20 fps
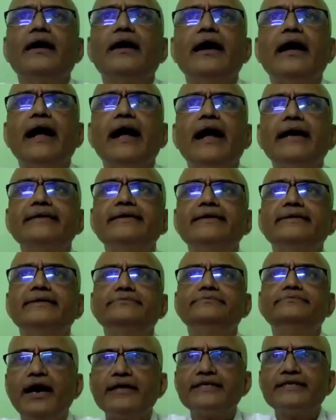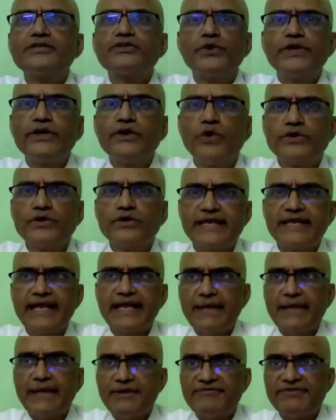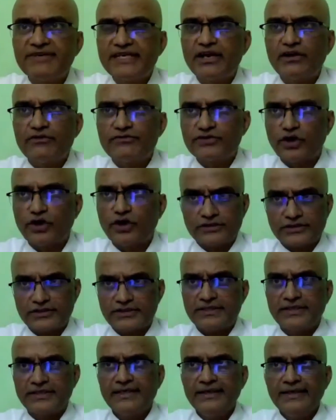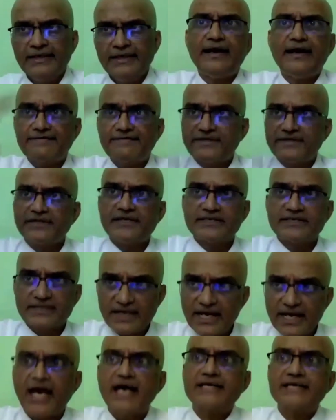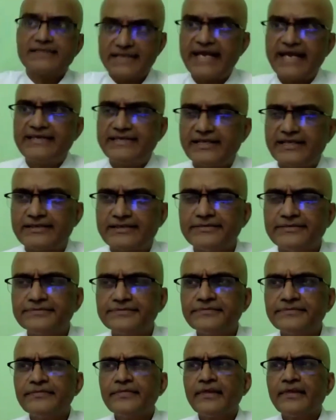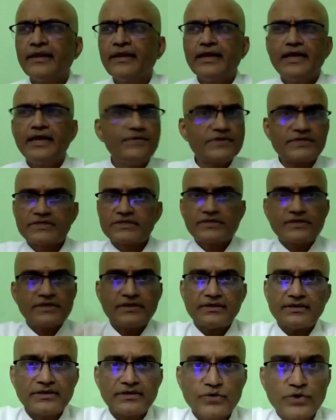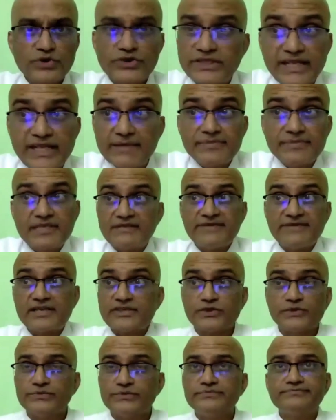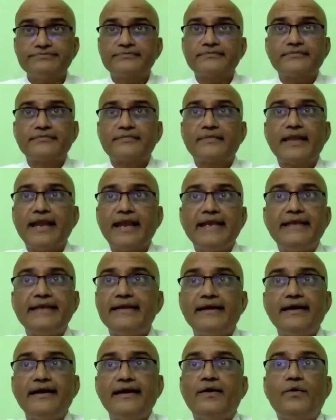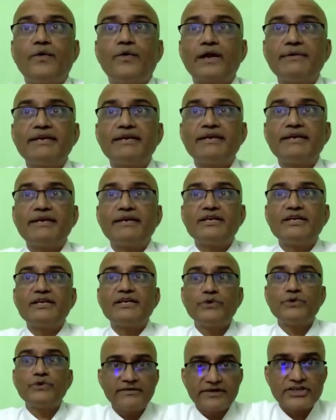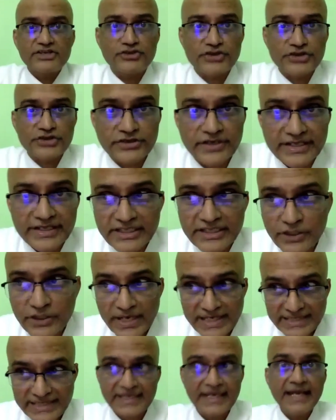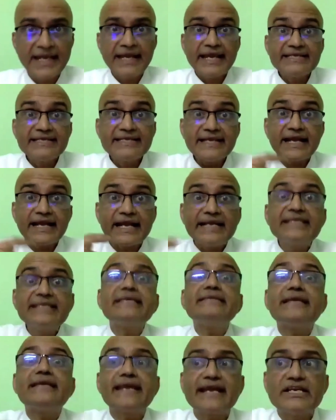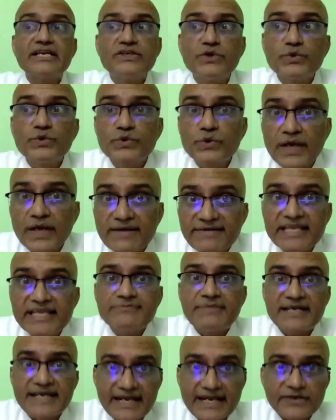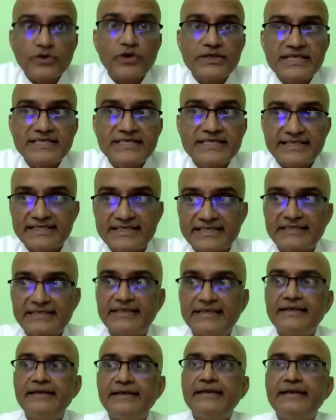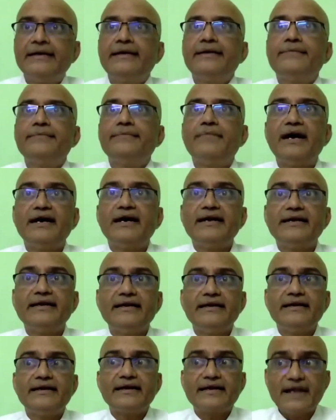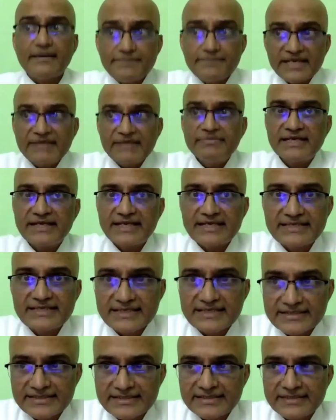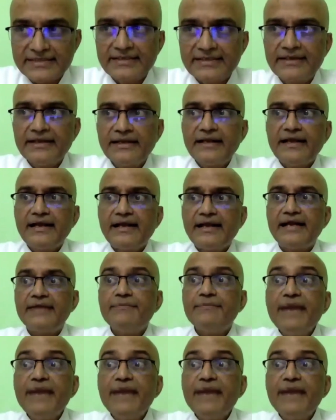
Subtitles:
had as the story goes, an epiphany of sorts after his last exit. He was questioning himself as to, hey, what am I doing making the rich richer in the US? Is there anything that I can do to leverage my technology skills, my company building skills, and